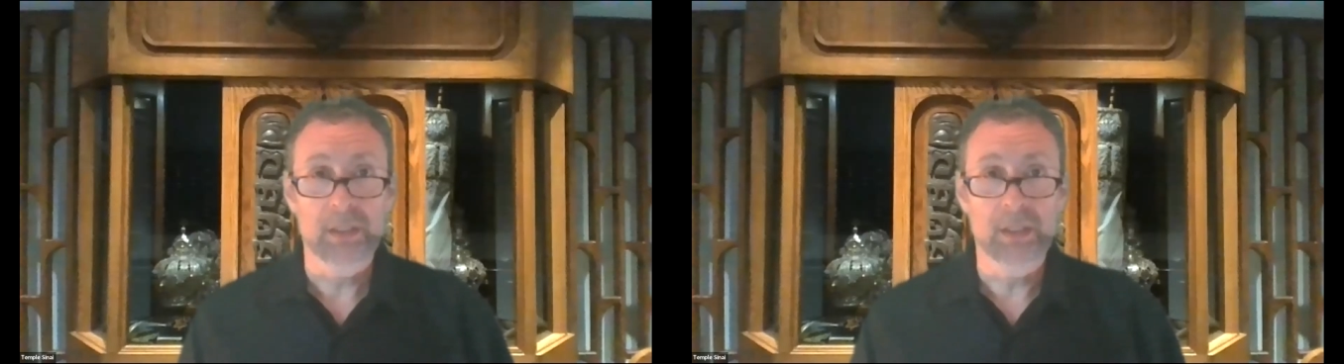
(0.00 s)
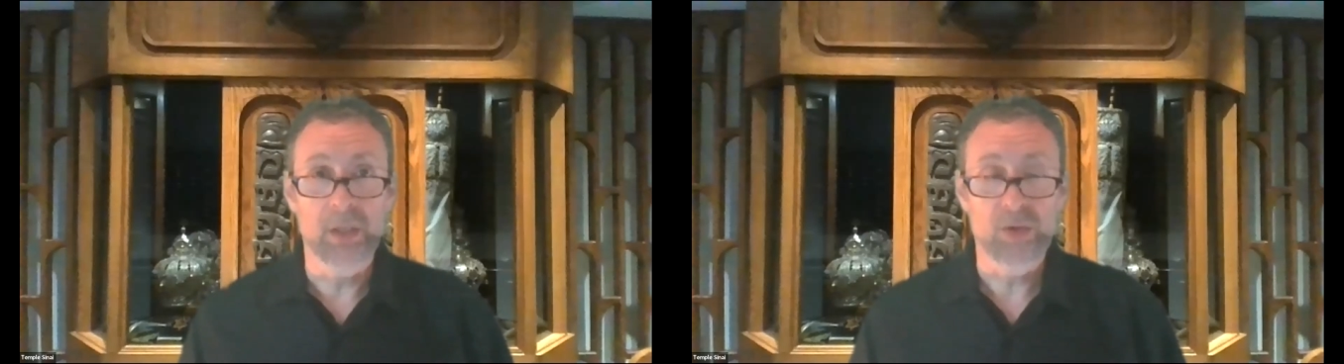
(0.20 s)

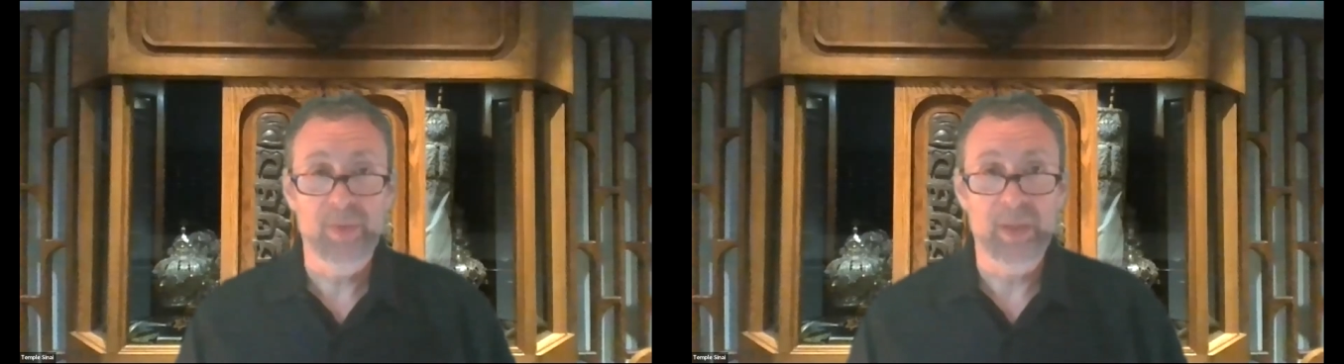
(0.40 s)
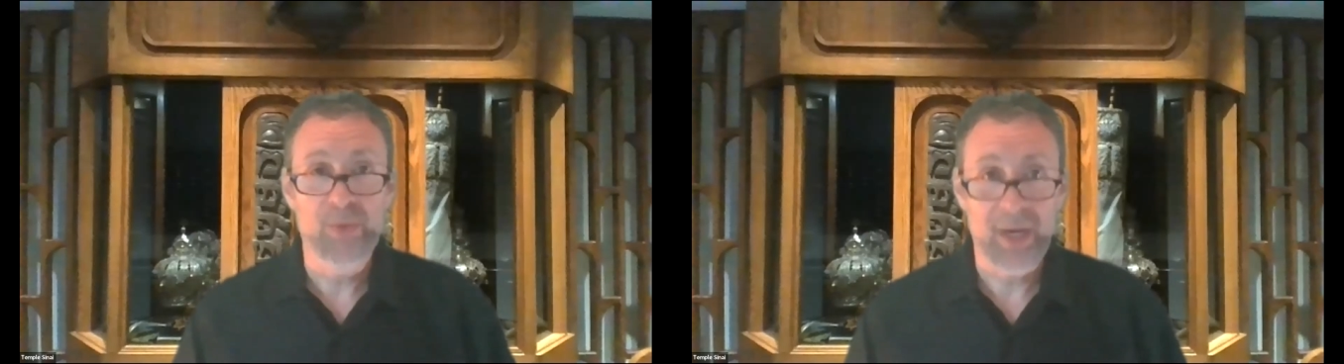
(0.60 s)
don't
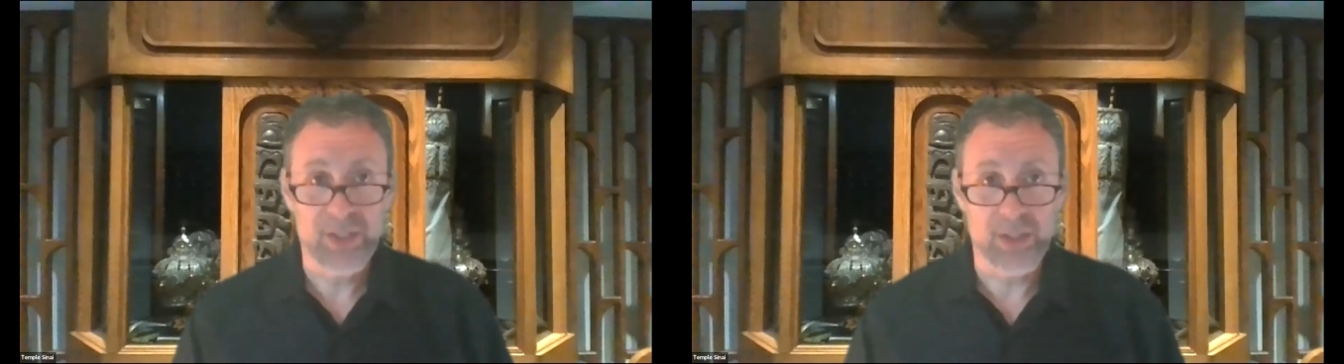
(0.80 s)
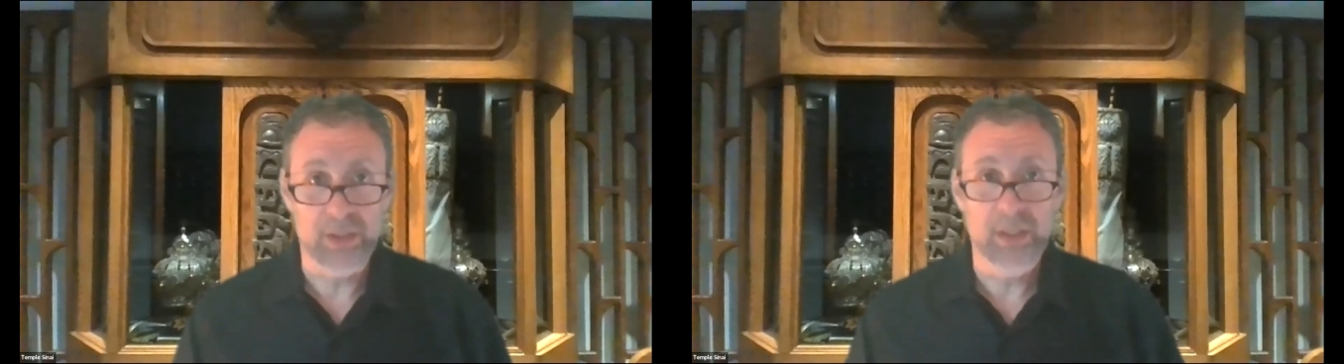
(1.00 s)
be
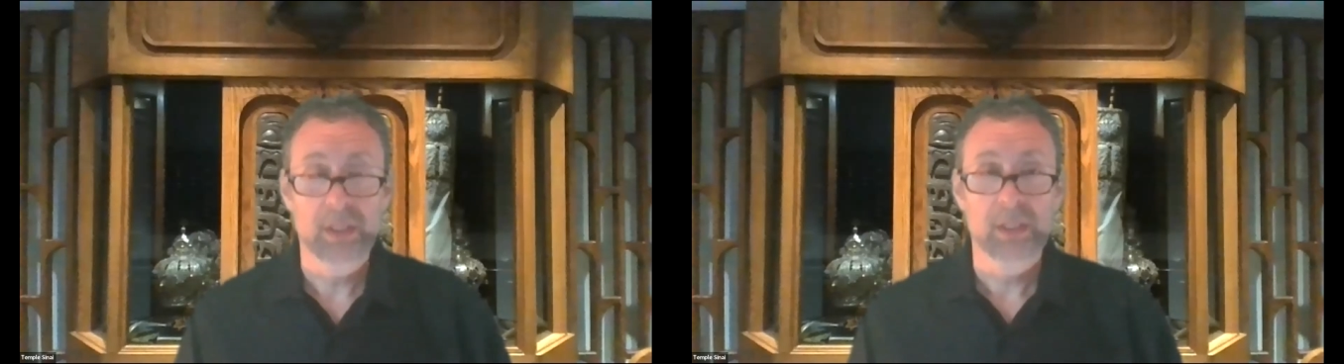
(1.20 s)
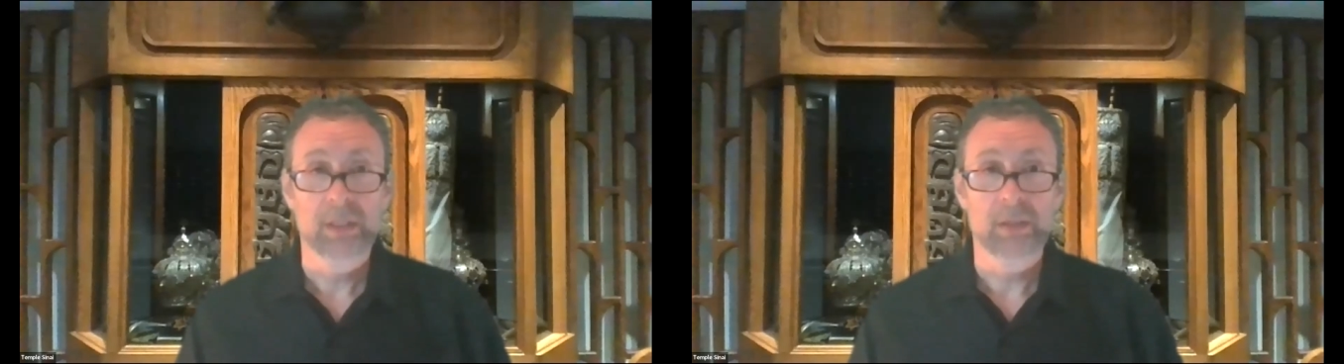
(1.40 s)
pressured,
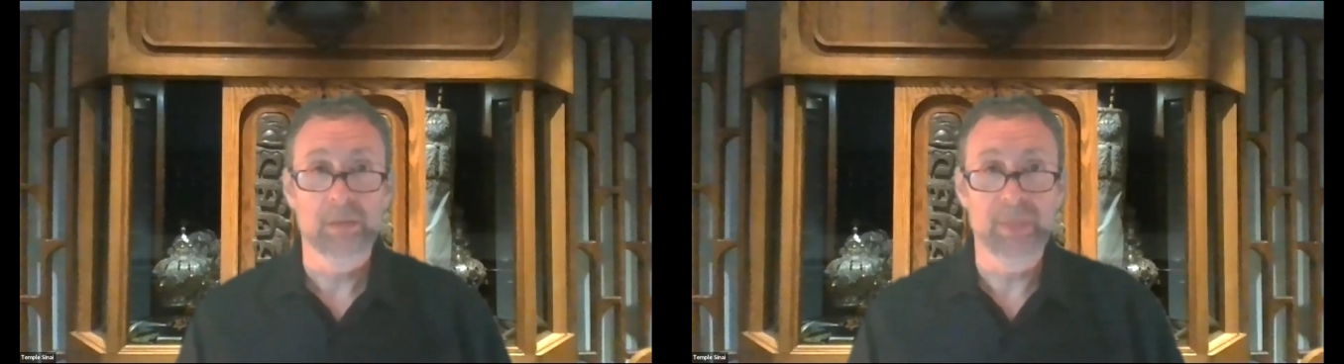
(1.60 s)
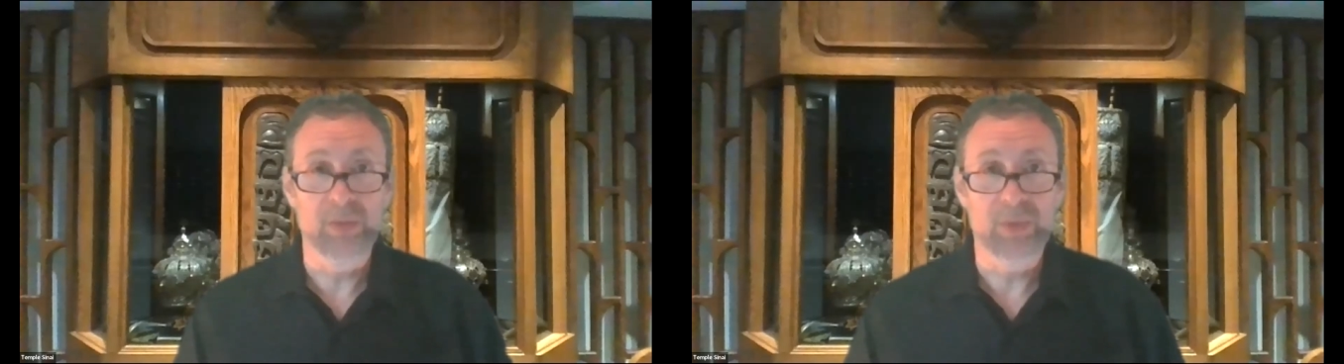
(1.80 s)

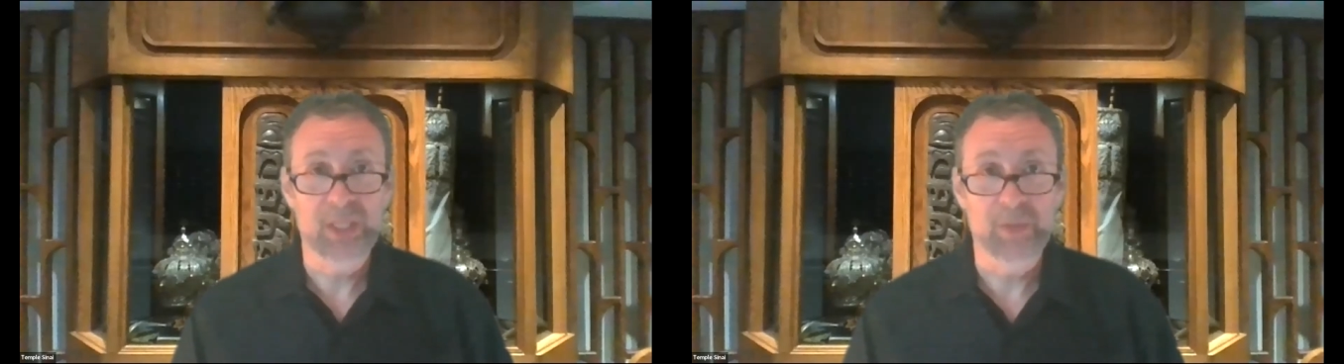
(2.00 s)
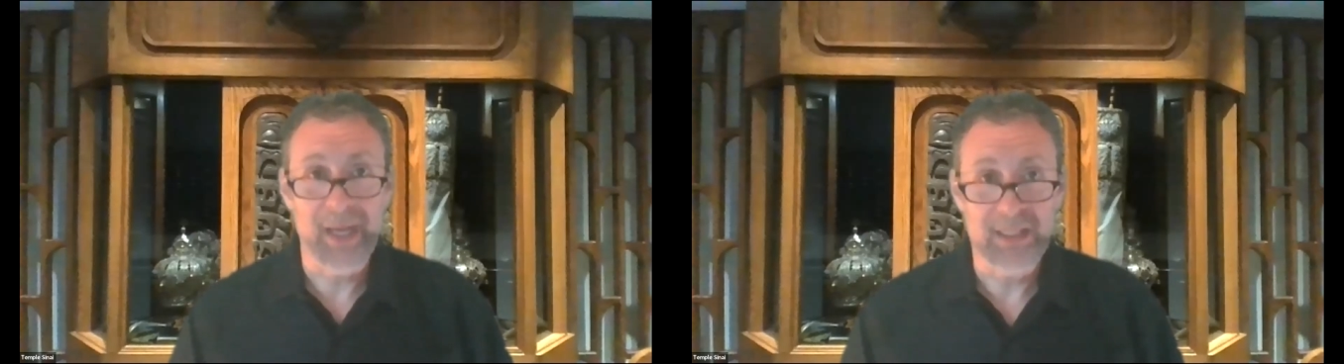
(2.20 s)
be
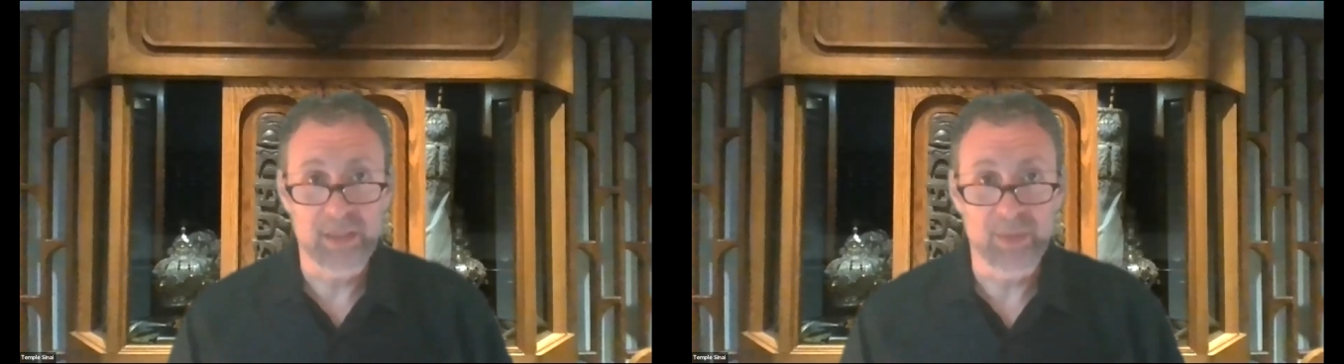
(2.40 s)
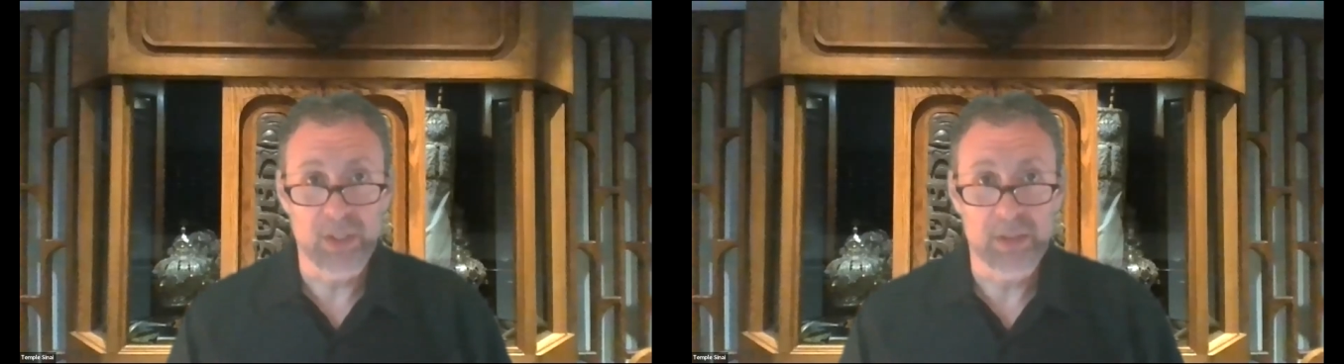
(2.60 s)

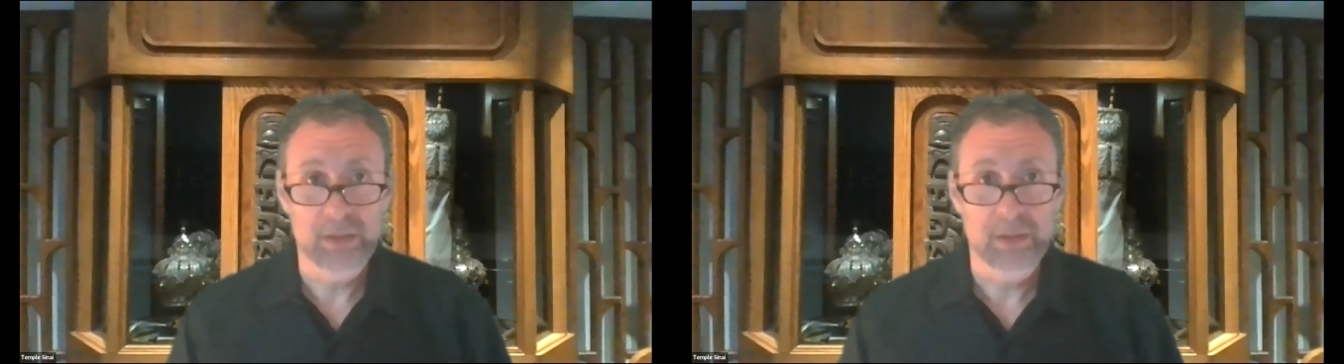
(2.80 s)
responsible.